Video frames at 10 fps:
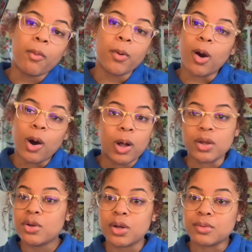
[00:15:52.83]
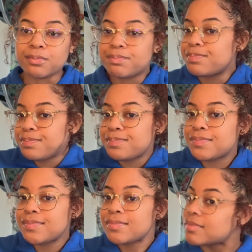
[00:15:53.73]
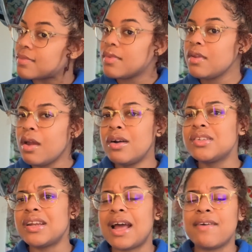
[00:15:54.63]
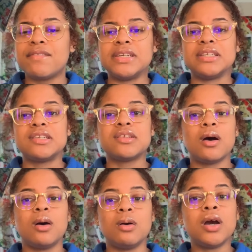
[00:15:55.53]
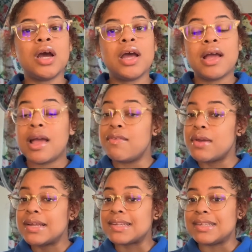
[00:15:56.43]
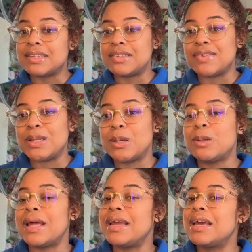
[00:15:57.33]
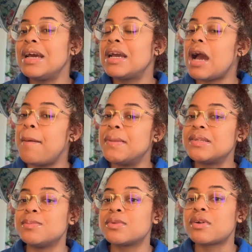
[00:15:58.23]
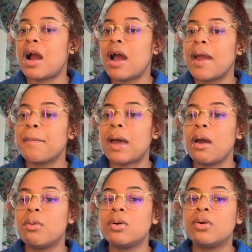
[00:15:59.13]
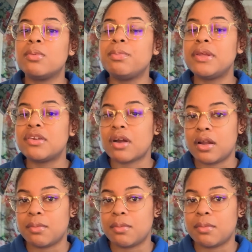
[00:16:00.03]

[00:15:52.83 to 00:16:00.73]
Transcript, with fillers: We're all, you know, all trying to have fun. So if you guys like this video, like, comment, subscribe. I will be trying to